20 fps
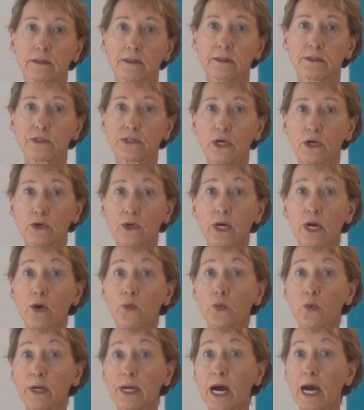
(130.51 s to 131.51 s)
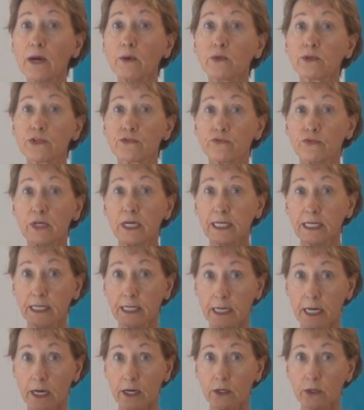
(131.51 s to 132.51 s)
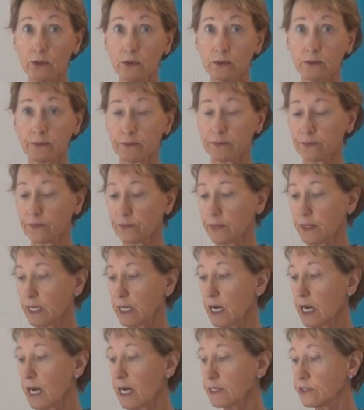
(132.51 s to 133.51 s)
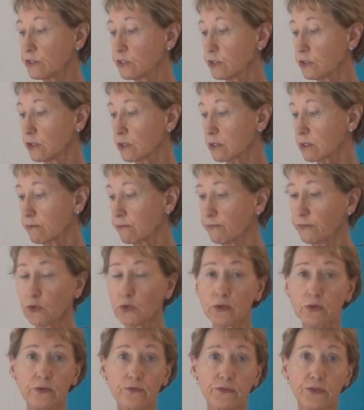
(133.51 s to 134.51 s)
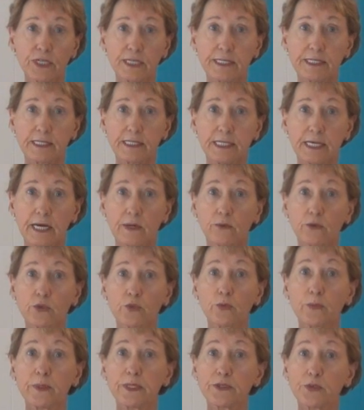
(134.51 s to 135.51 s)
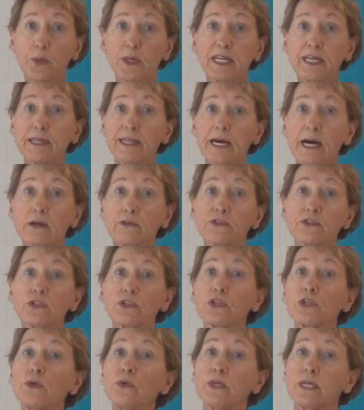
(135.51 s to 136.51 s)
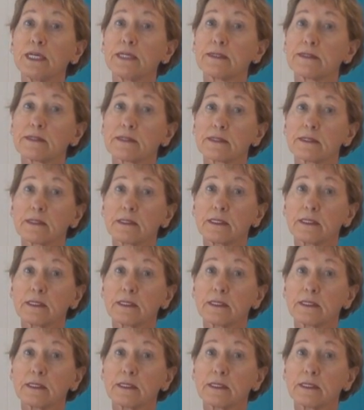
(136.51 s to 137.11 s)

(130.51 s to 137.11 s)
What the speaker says: So when I was really low, I took 4 of these a day, which would be 20,000 units.